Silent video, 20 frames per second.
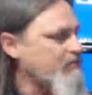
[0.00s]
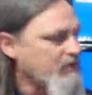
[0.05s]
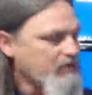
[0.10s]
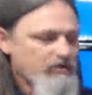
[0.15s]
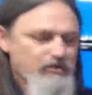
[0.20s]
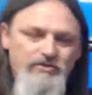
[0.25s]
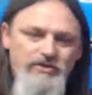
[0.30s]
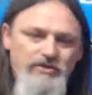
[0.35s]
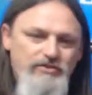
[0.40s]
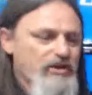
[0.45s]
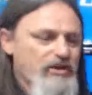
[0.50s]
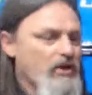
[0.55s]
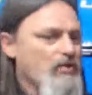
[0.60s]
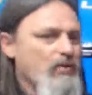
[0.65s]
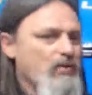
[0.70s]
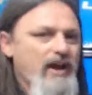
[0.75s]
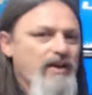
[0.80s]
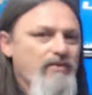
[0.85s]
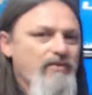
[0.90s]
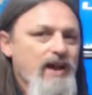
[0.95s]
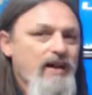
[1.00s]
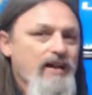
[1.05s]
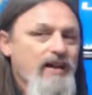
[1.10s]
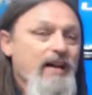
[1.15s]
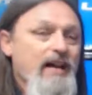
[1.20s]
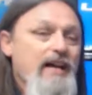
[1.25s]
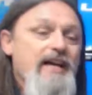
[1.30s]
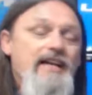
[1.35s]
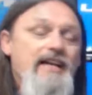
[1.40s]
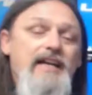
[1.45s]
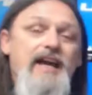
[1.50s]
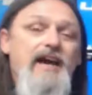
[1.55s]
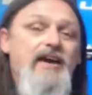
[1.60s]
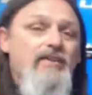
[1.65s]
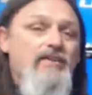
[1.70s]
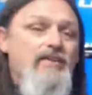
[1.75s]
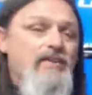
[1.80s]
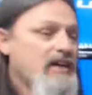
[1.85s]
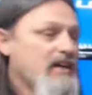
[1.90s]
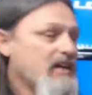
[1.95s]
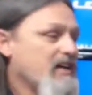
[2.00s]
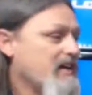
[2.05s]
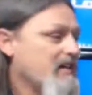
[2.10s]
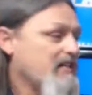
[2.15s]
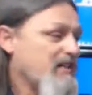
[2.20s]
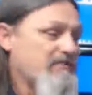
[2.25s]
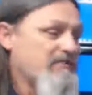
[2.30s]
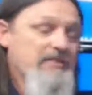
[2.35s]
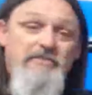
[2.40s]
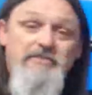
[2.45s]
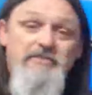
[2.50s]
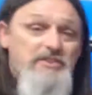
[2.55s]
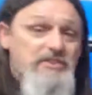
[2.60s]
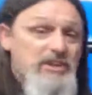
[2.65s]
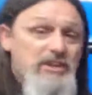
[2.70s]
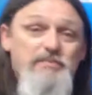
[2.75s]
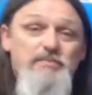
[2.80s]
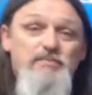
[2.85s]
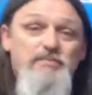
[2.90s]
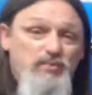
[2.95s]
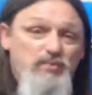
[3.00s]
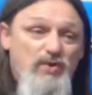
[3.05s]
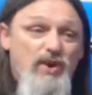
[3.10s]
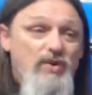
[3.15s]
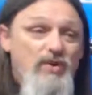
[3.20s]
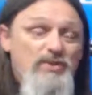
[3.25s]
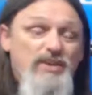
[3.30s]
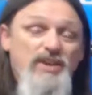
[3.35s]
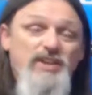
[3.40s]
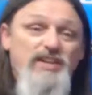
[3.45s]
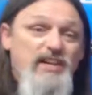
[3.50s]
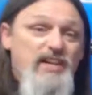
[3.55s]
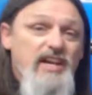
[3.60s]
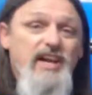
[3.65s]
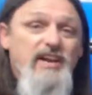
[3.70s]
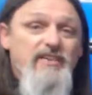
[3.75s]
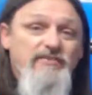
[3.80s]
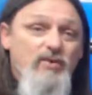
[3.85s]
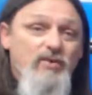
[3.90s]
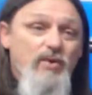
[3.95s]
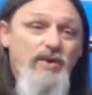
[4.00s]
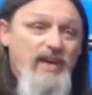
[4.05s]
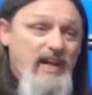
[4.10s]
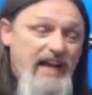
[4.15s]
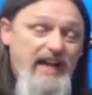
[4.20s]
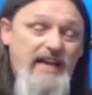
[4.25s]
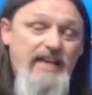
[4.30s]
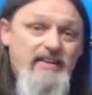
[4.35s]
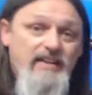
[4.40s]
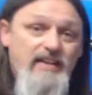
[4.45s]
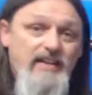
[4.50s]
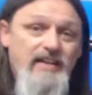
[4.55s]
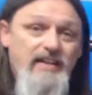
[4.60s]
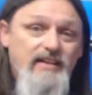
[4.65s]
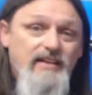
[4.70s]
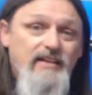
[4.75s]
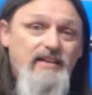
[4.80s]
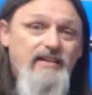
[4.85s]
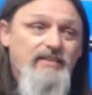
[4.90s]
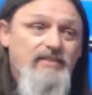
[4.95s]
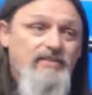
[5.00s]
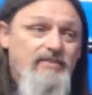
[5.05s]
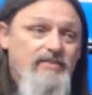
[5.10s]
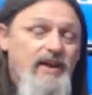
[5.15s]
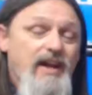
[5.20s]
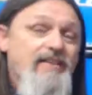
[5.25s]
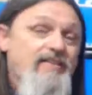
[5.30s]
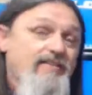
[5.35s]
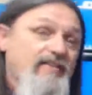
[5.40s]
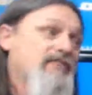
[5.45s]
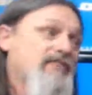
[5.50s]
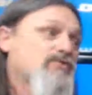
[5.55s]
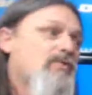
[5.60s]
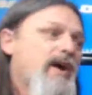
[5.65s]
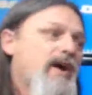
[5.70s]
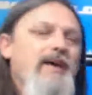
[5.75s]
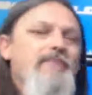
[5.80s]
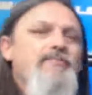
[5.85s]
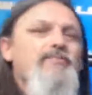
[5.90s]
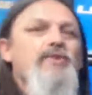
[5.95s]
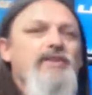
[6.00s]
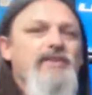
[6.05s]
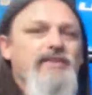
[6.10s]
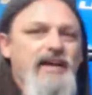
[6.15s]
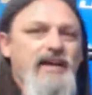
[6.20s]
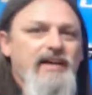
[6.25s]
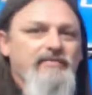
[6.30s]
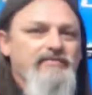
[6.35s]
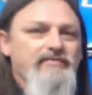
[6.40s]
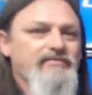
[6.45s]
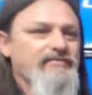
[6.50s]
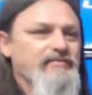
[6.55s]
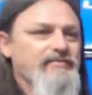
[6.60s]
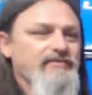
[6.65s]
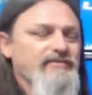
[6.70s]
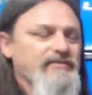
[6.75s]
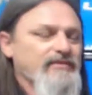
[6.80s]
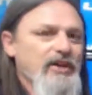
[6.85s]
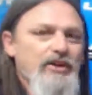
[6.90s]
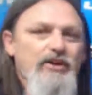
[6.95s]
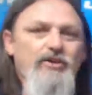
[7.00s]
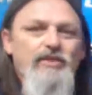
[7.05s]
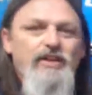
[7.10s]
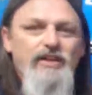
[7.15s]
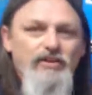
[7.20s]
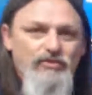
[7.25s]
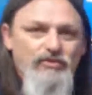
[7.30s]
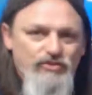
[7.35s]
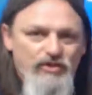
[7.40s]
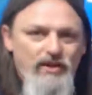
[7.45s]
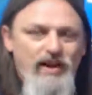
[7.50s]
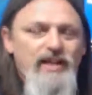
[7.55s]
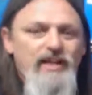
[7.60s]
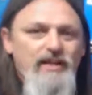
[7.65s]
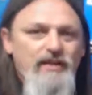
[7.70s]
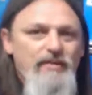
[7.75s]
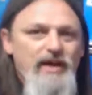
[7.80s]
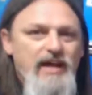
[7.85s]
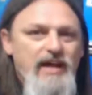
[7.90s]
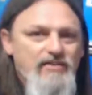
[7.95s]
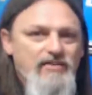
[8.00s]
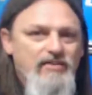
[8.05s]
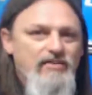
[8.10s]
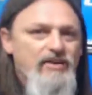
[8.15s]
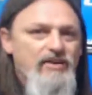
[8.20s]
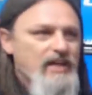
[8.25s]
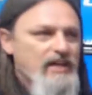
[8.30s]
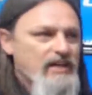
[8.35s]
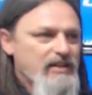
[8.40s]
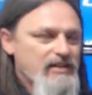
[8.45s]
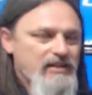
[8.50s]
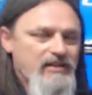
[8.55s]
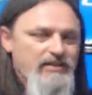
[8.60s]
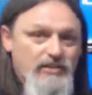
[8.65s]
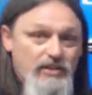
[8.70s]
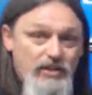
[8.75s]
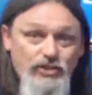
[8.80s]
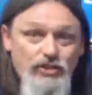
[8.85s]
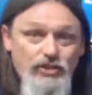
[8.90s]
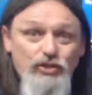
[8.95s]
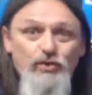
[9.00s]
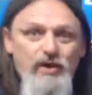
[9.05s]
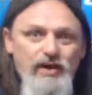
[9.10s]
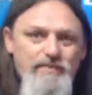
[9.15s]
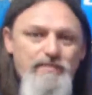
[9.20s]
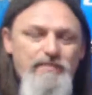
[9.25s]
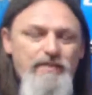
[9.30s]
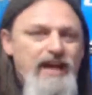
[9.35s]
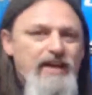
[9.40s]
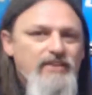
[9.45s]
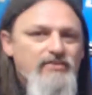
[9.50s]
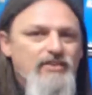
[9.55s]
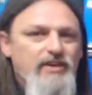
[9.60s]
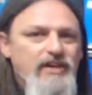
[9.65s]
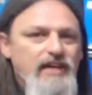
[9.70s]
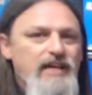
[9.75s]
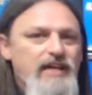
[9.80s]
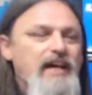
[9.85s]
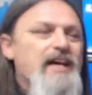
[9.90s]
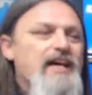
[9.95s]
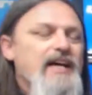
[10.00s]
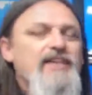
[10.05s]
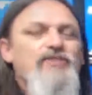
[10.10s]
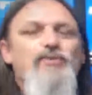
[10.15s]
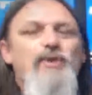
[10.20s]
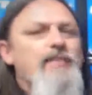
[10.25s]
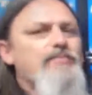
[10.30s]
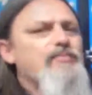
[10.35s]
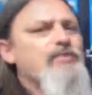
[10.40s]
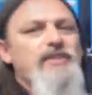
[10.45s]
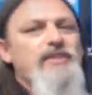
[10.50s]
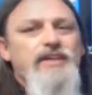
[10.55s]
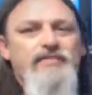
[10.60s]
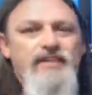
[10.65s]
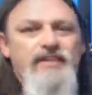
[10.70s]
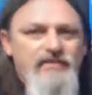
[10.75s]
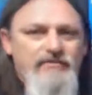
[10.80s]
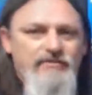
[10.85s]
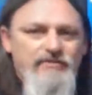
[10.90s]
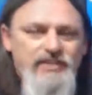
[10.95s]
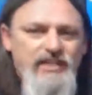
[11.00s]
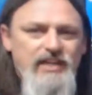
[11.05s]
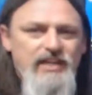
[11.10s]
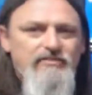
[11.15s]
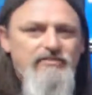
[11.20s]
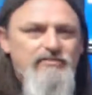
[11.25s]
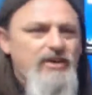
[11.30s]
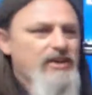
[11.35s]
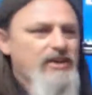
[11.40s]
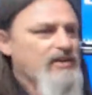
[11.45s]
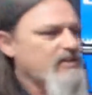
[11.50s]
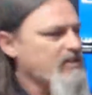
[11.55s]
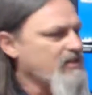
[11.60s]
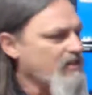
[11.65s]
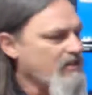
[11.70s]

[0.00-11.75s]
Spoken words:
There's no way around it. Now, if you're just broke and you can't afford anything, right? That's why I put that, you know, the little training manual to do it manually. That's why I put that thing for $7.